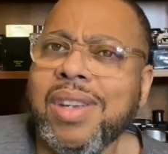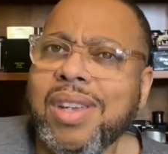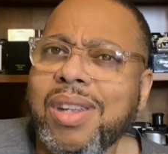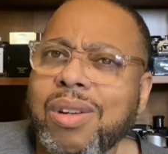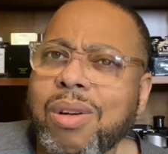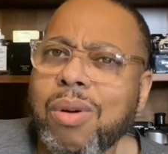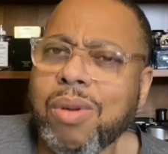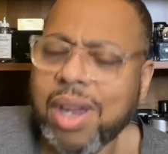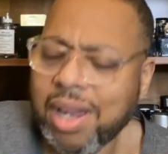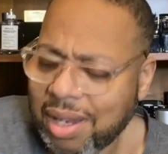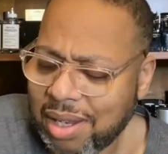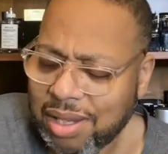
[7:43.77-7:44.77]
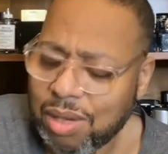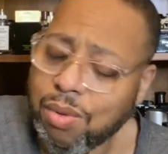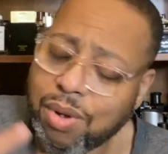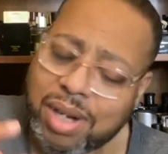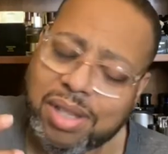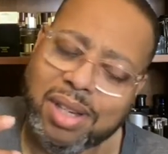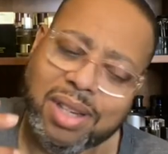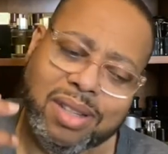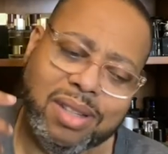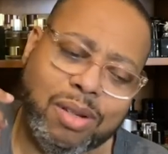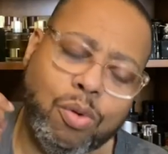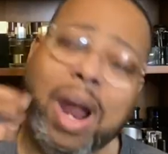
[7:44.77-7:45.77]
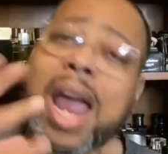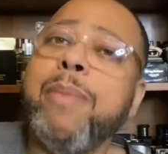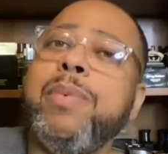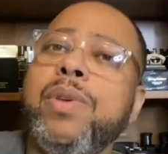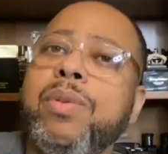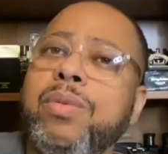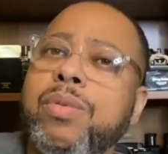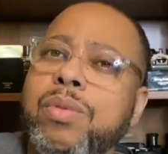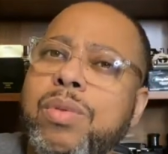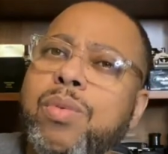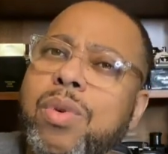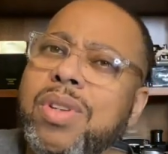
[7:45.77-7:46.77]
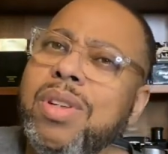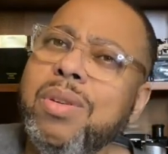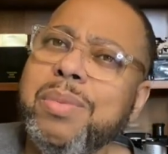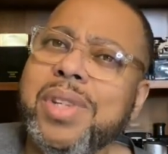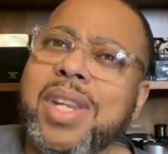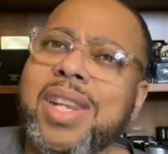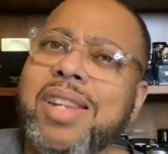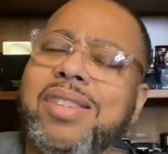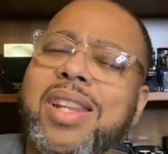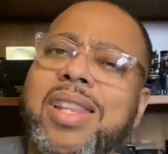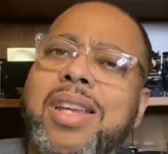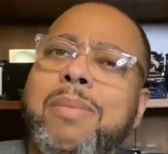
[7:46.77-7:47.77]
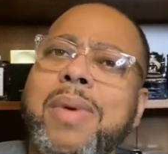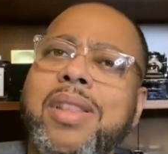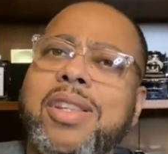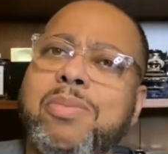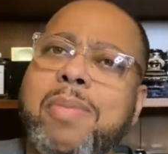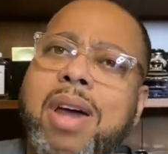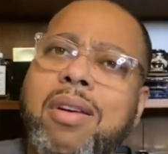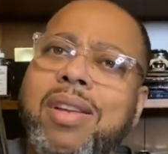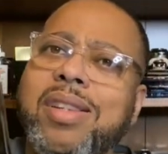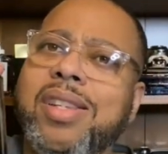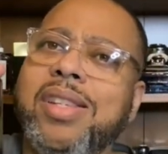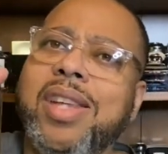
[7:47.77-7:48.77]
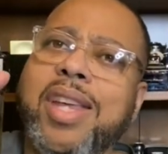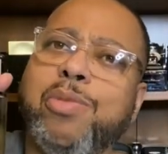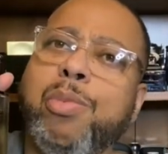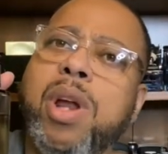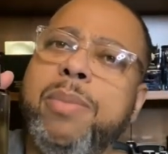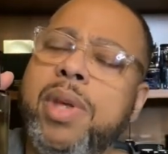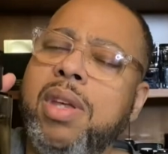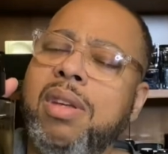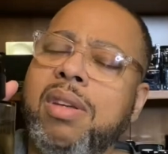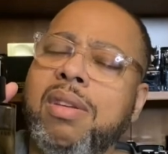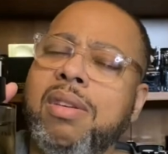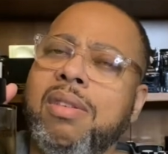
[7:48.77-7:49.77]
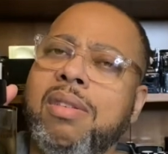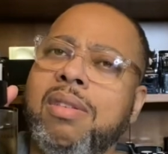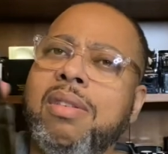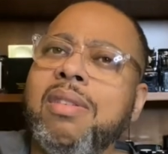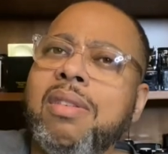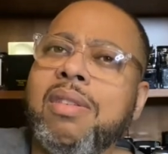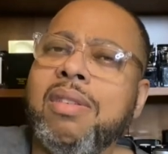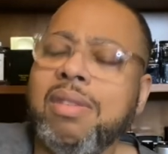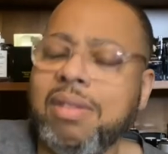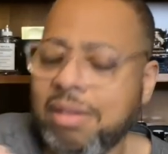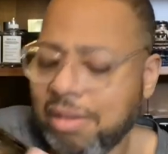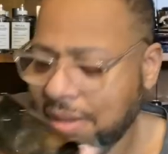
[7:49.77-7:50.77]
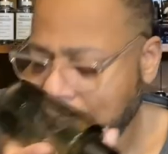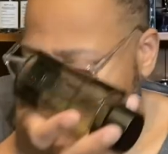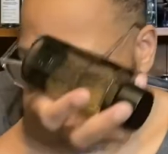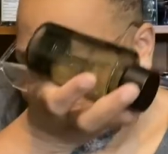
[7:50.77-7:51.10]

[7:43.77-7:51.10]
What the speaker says: you know, okay. You want it to grab you. You know what I'm saying? There's nothing about this bottle that says, hey, spray me. So,